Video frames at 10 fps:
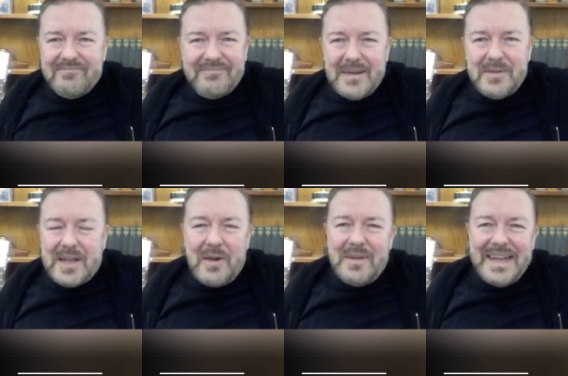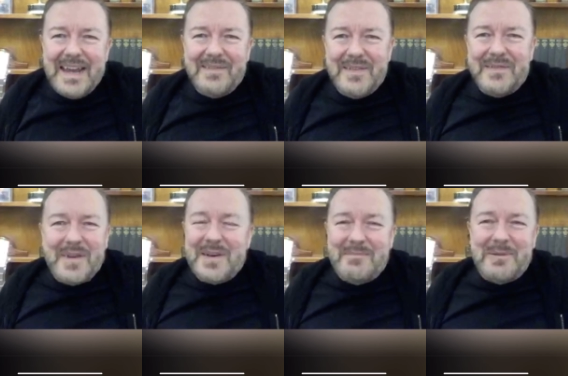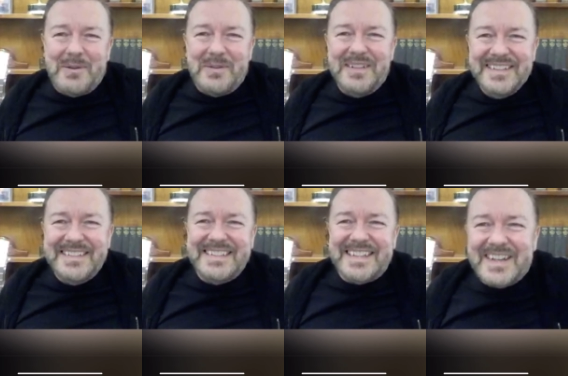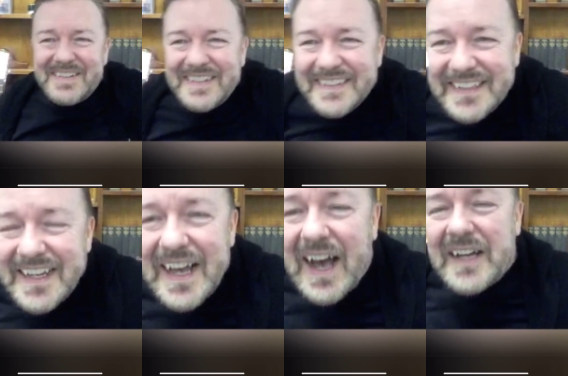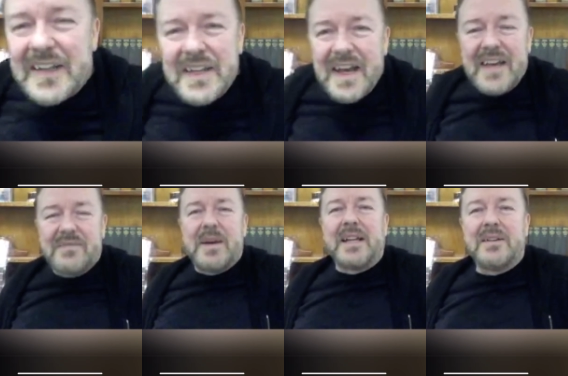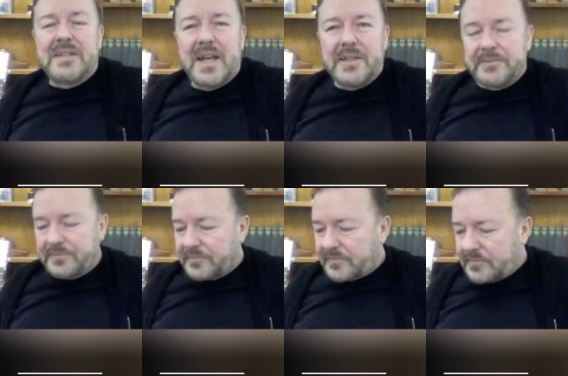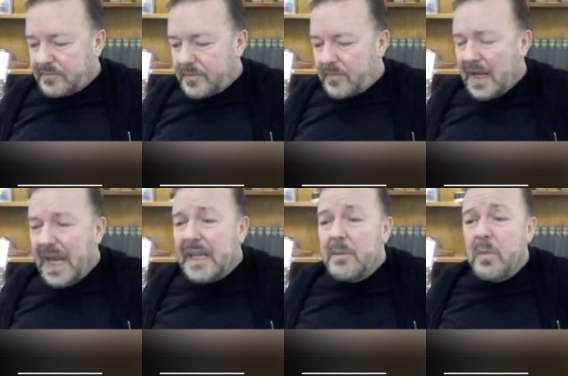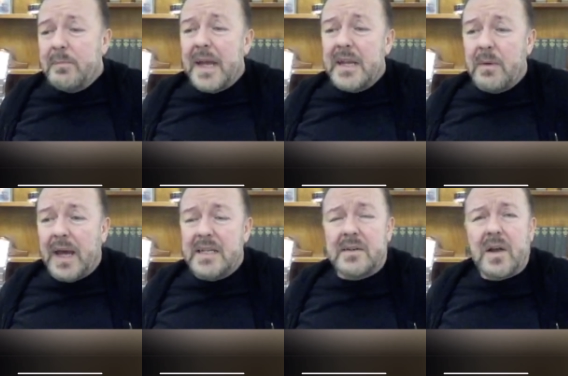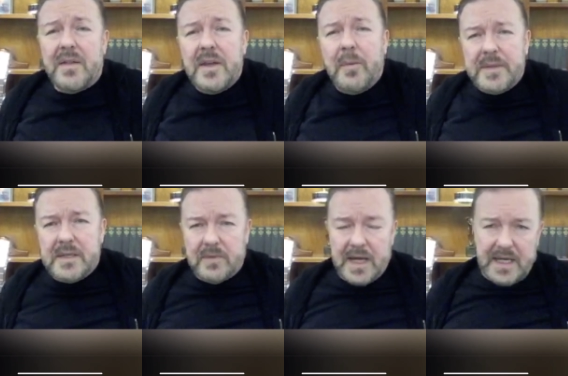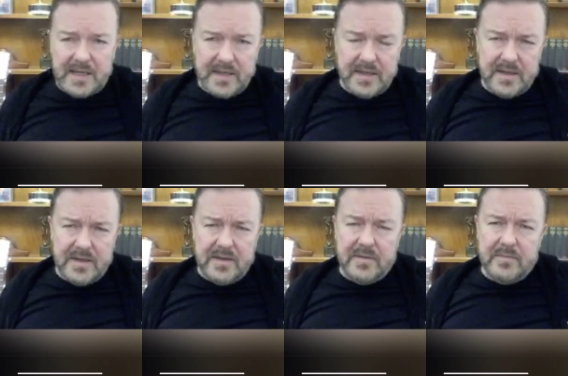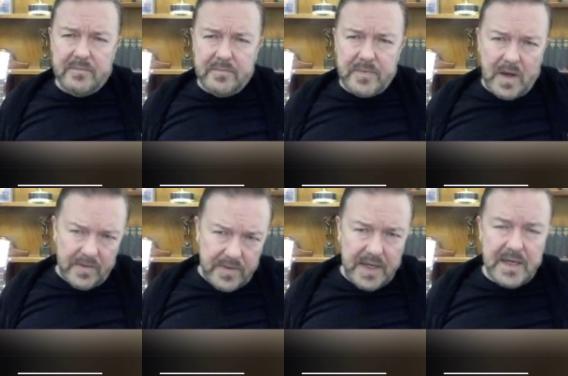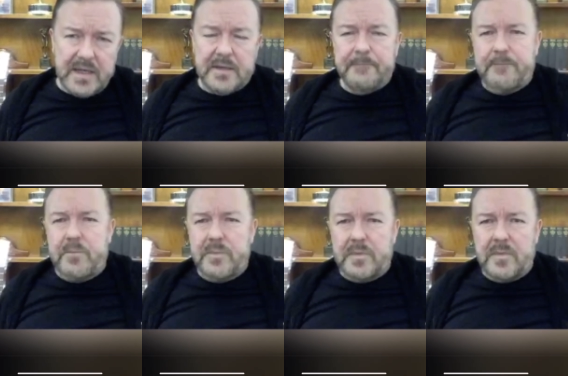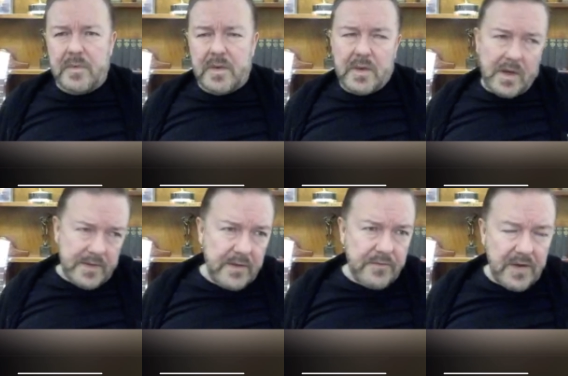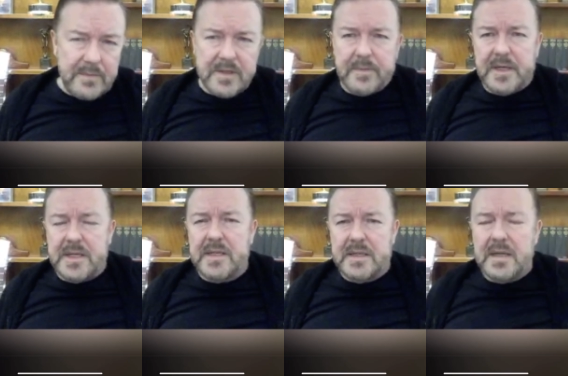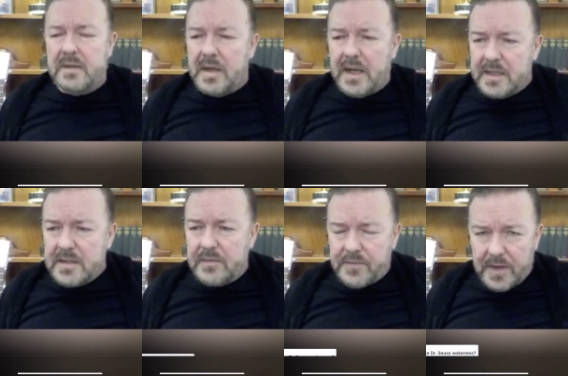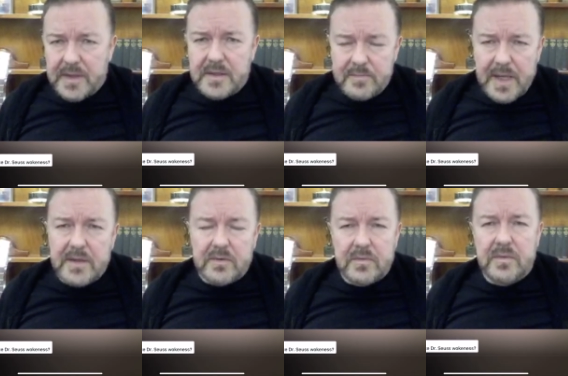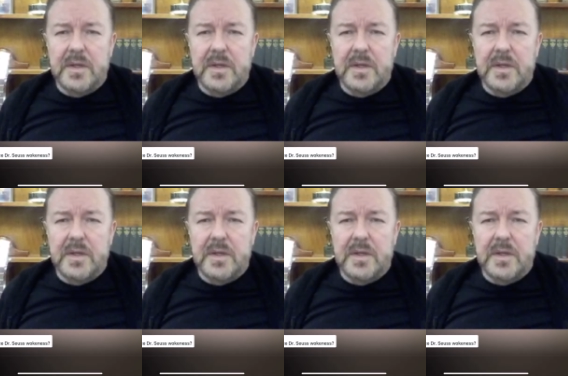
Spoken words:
it was only ever verbal. So I don't think I have mellowed, no. And in many ways, I've gone the opposite way. That I think freedom of speech is a fundamental